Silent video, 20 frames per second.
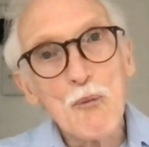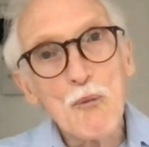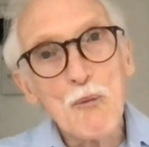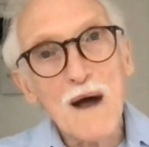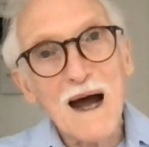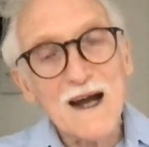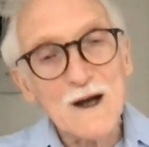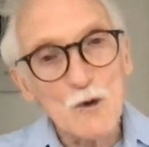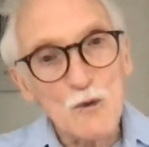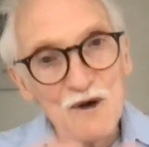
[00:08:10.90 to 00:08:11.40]

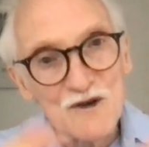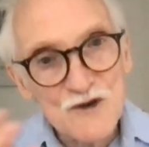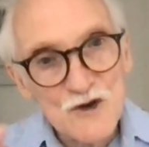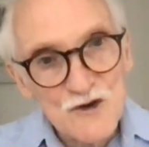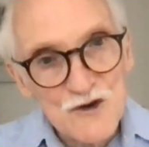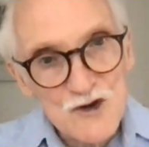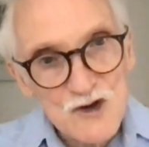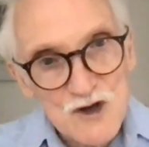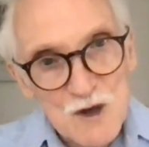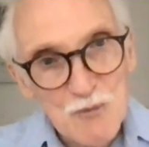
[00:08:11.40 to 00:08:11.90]
I go onto
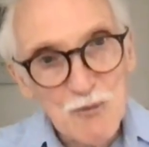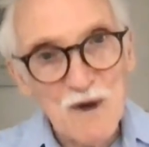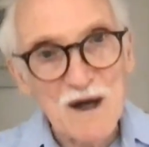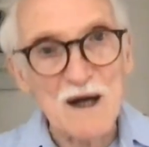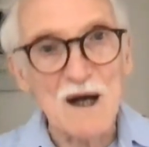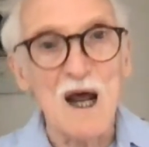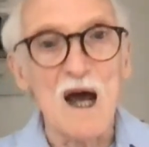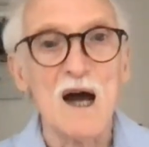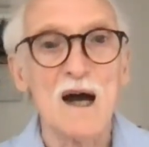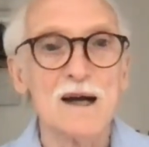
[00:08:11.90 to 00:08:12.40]
the
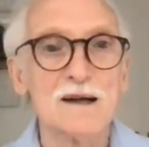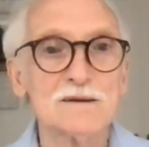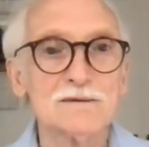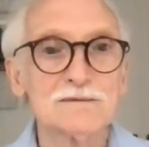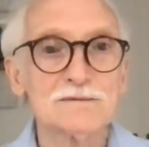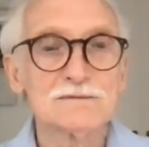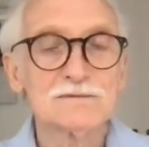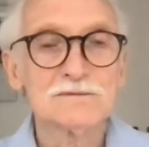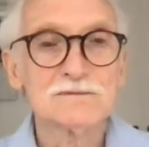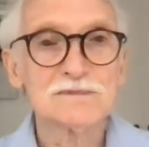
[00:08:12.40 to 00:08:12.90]
shipping line.
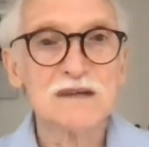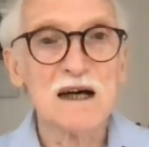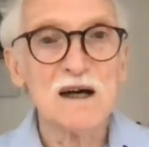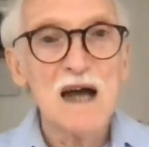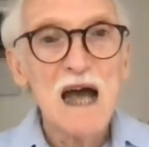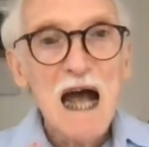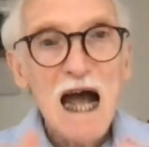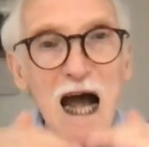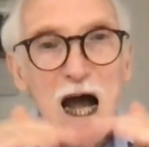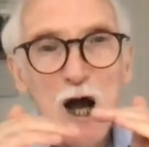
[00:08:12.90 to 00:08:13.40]
Now,
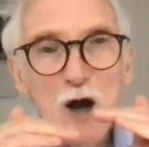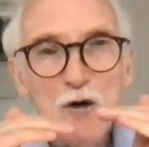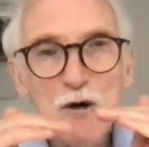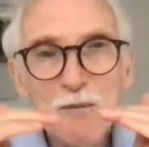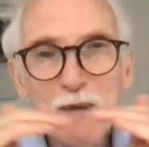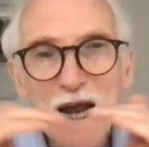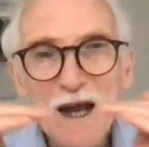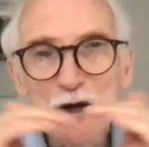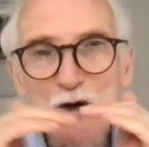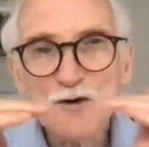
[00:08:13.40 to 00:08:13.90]
how am
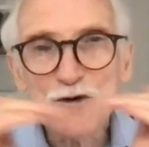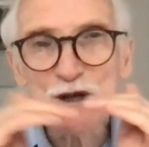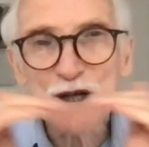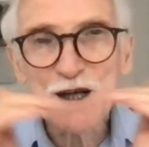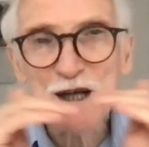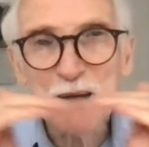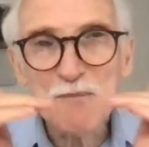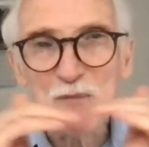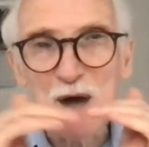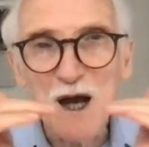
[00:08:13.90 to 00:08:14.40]
I going to
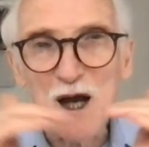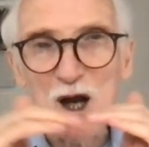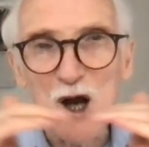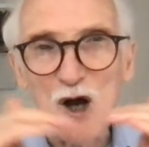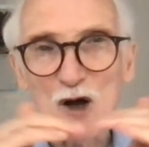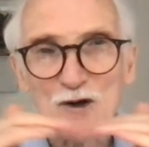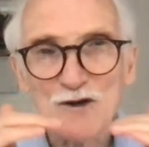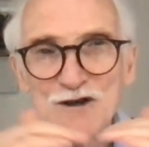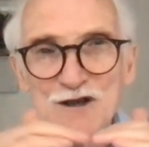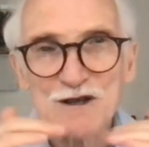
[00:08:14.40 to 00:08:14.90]
keep my
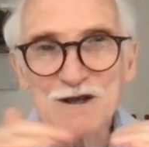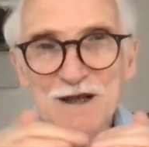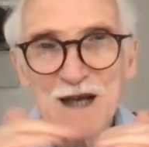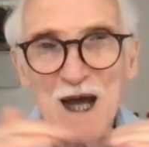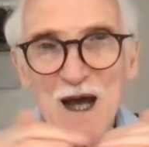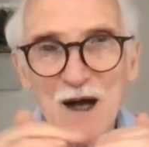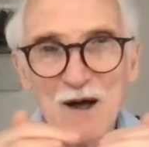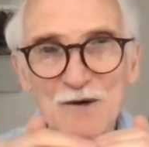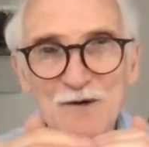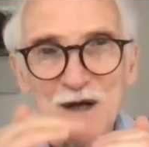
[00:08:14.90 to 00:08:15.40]
costs
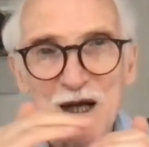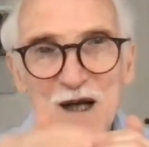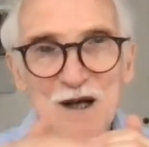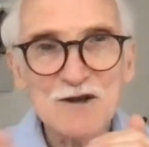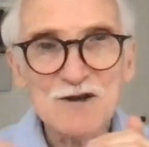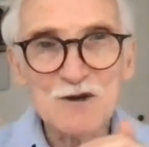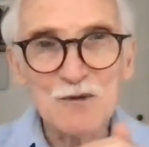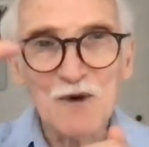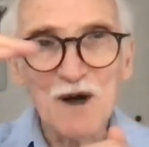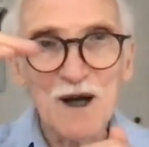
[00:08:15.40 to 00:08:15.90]
down
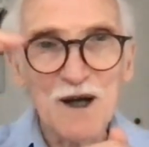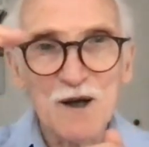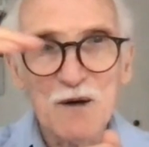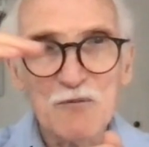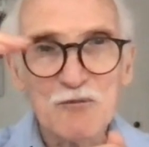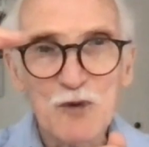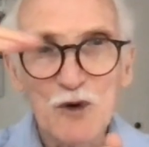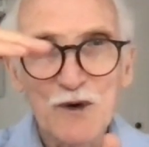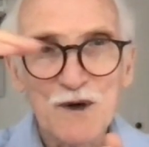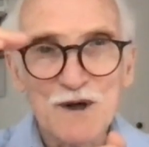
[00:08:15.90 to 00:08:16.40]
so I can
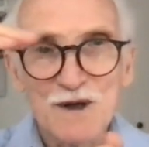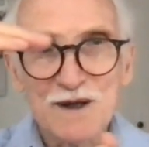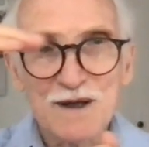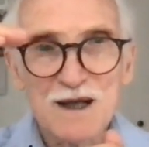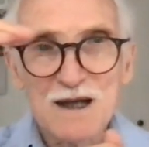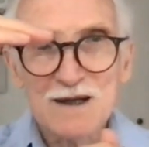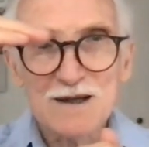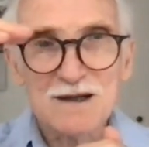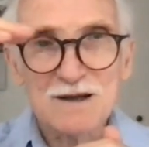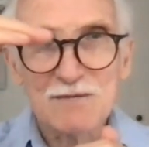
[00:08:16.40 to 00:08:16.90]
put a
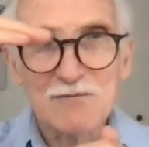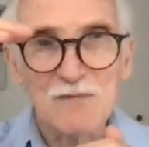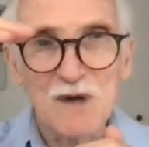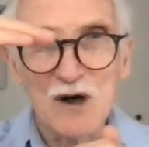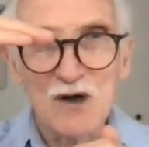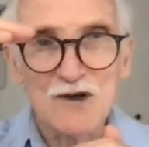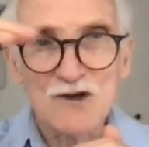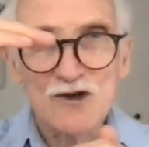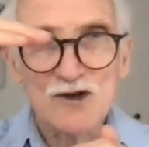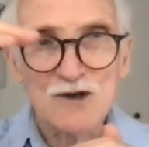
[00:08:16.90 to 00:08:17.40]
decent
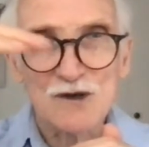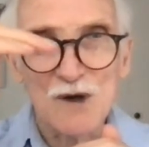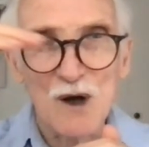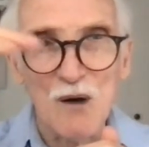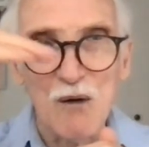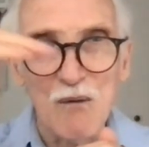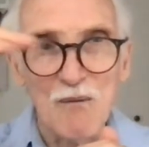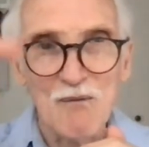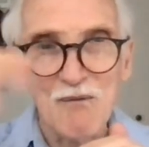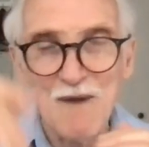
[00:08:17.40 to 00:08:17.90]
margin
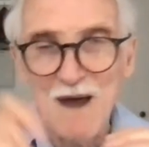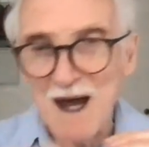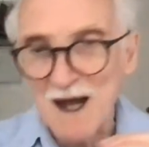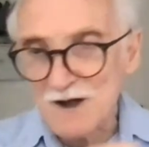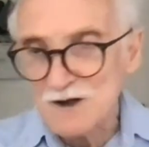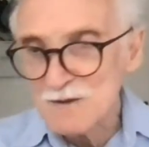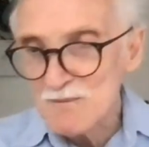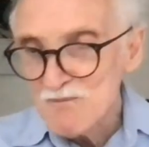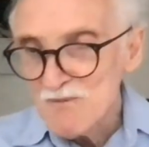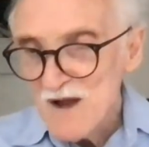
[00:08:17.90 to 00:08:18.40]
on that?
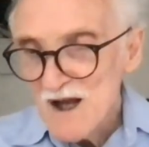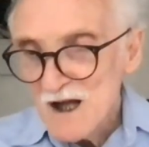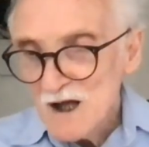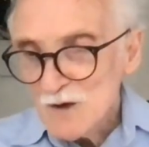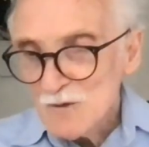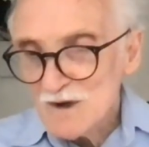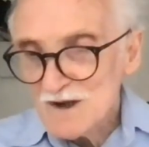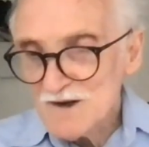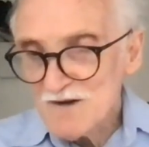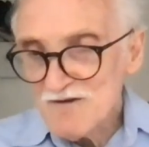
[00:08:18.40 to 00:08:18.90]

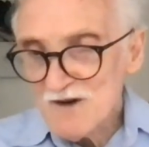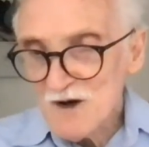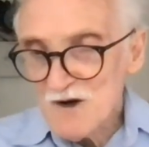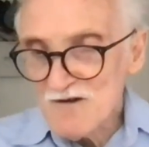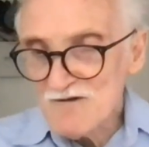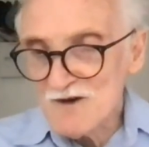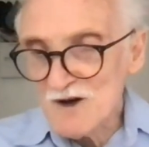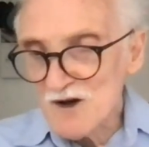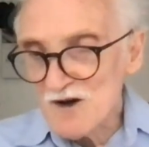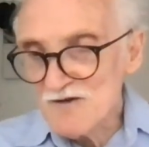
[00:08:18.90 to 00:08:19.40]
Well, the very,
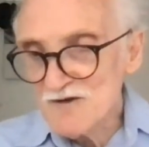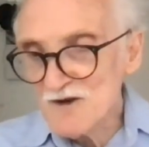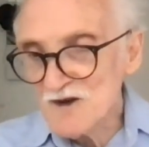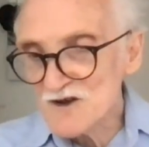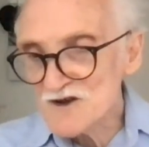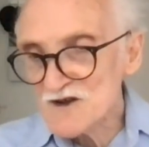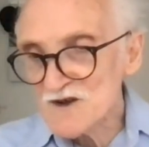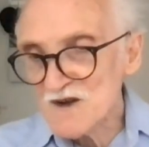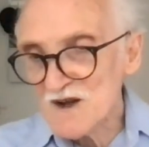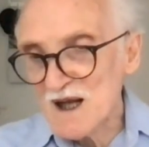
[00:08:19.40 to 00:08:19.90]
very
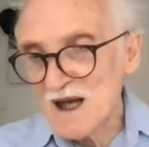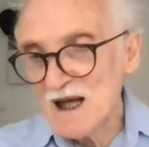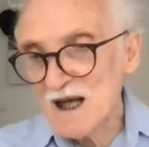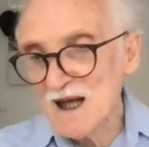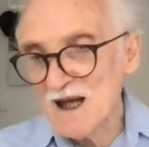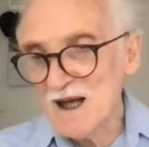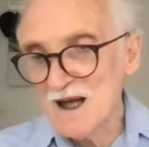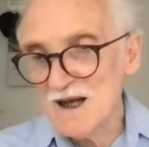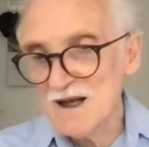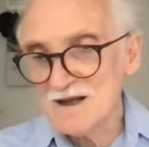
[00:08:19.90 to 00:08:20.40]
first thing
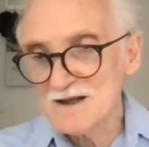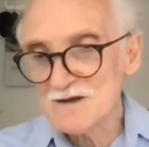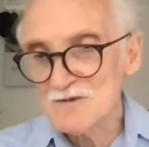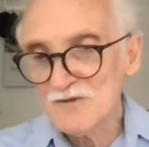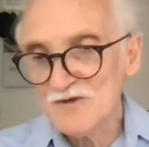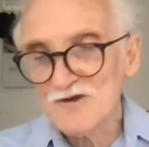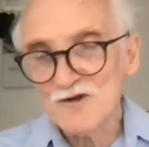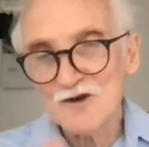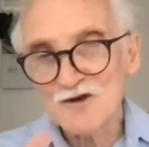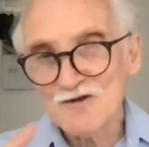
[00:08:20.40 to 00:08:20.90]
is
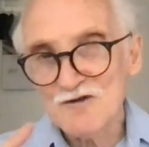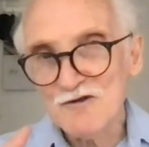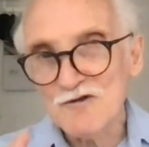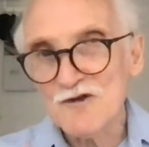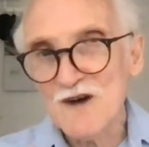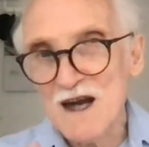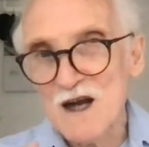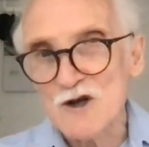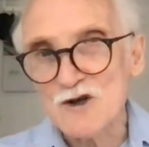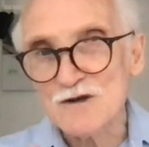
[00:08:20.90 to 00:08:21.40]
for
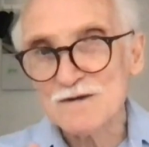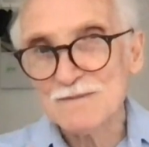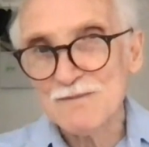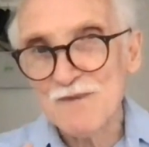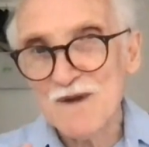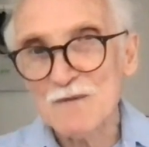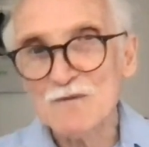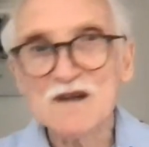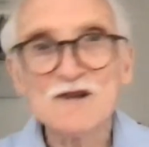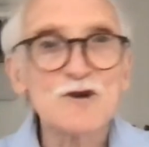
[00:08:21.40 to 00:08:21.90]
freight.
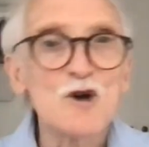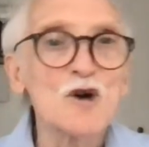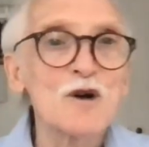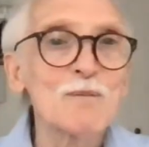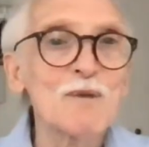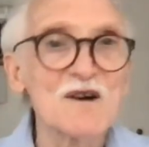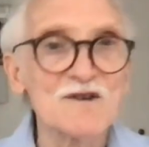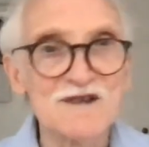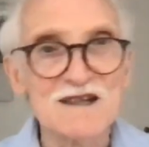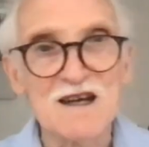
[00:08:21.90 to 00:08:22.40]
And we'll talk
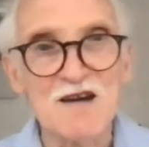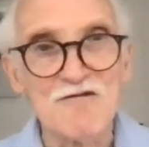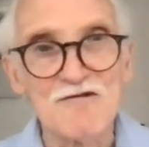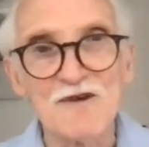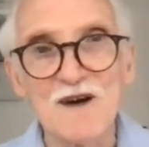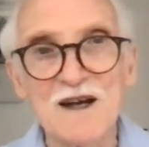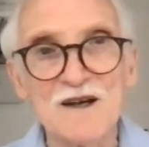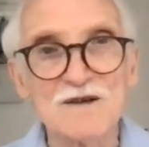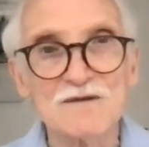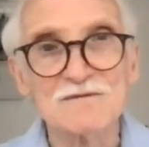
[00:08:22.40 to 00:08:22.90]
about sea
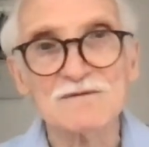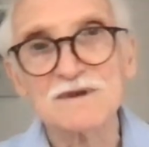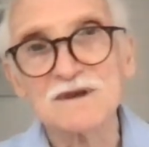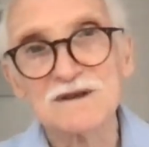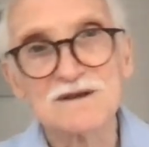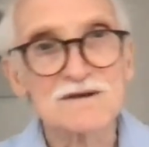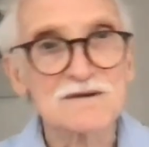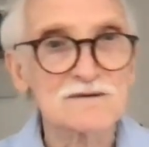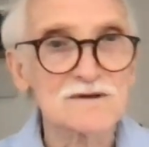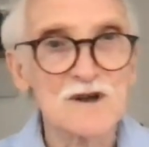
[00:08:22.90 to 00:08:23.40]
freight, and we
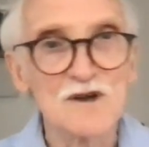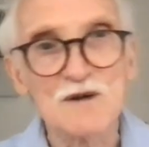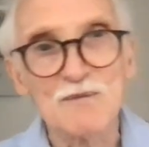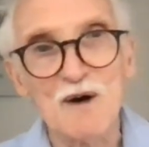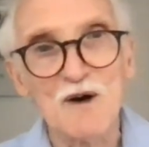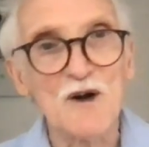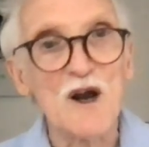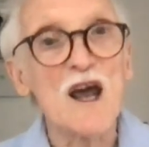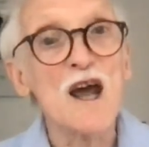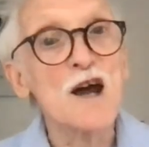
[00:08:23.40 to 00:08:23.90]
can talk
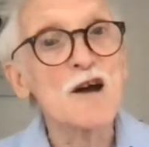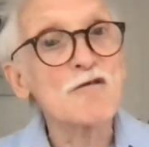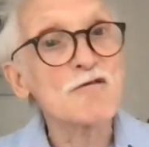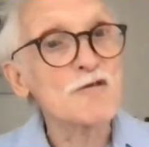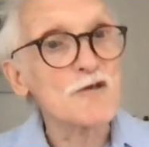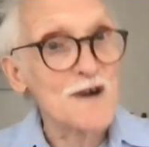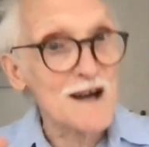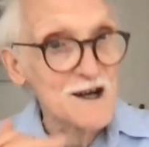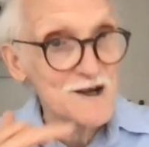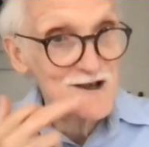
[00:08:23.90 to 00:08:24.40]
about air
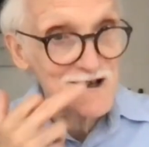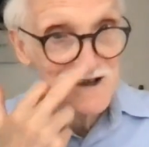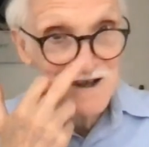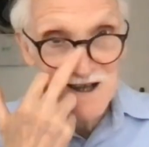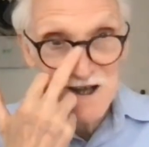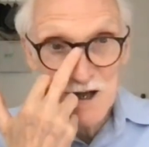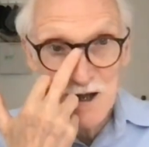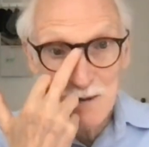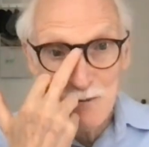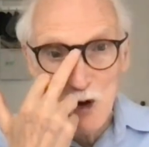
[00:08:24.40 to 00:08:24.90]
freight
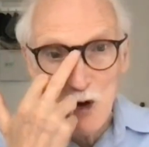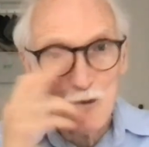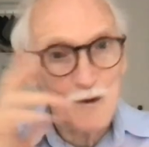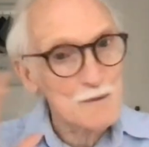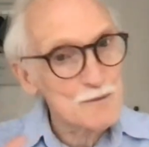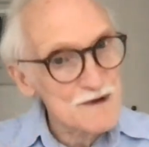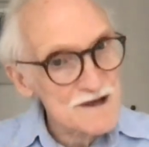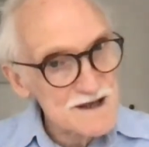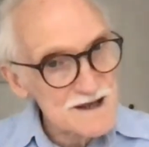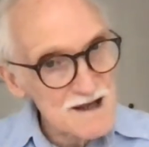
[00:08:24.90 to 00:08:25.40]
in a
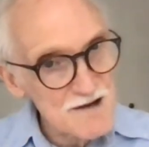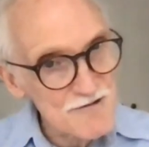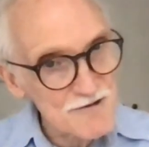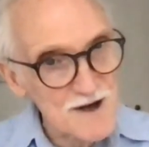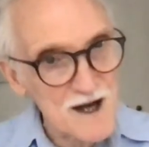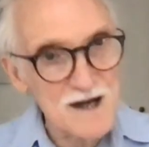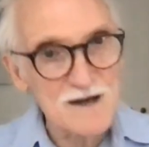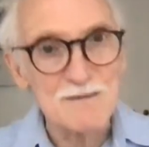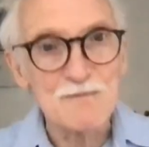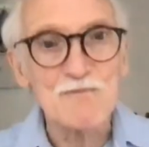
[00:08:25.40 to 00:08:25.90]
moment, but sea
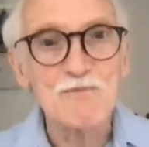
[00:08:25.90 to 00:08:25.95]
freight.